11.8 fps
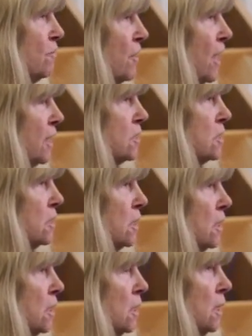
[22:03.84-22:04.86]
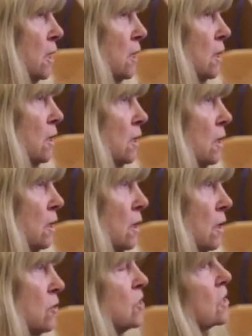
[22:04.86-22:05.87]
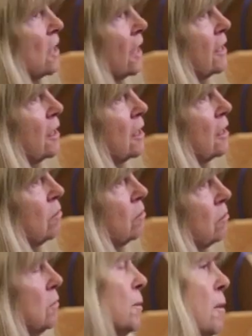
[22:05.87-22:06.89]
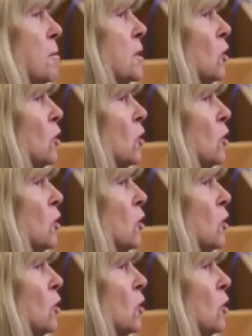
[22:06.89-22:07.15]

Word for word: of that are slightly, maybe